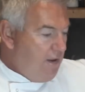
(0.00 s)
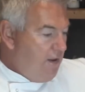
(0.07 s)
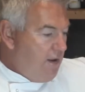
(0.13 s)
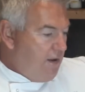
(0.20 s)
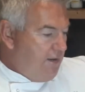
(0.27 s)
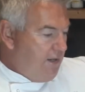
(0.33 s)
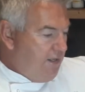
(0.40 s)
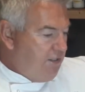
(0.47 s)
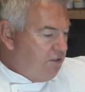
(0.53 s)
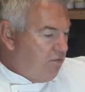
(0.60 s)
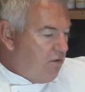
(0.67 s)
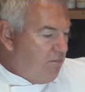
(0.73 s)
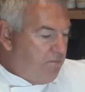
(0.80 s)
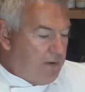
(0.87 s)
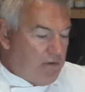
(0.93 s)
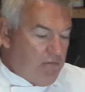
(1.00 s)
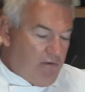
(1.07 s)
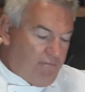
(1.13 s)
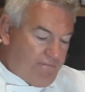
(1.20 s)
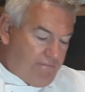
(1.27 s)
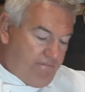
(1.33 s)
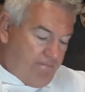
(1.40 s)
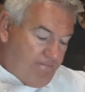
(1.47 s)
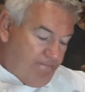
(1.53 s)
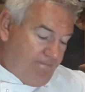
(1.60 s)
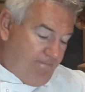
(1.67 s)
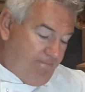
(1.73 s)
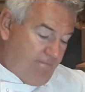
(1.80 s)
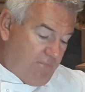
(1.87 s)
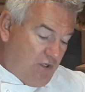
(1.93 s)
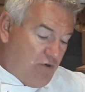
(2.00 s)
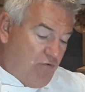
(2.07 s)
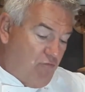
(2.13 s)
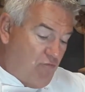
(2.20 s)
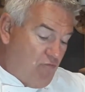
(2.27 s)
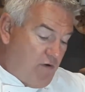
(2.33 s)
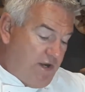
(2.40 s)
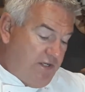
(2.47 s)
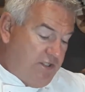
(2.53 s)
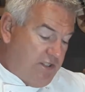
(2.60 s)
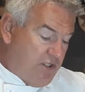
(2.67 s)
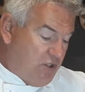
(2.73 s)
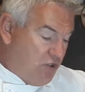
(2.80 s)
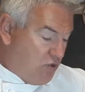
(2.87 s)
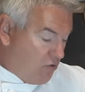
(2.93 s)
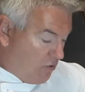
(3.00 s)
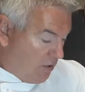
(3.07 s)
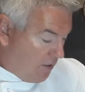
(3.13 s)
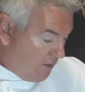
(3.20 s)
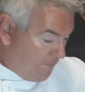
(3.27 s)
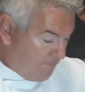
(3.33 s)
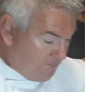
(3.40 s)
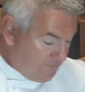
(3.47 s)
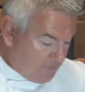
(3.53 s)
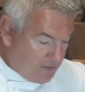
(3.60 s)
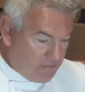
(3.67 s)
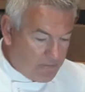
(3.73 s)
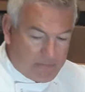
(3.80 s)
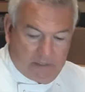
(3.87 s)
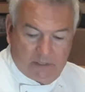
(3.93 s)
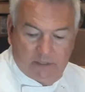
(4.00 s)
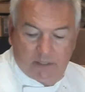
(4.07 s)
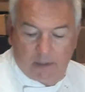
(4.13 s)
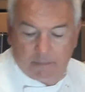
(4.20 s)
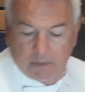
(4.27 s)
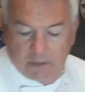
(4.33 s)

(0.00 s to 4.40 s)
And then into our bowl of grated chocolate. They're a bit stubborn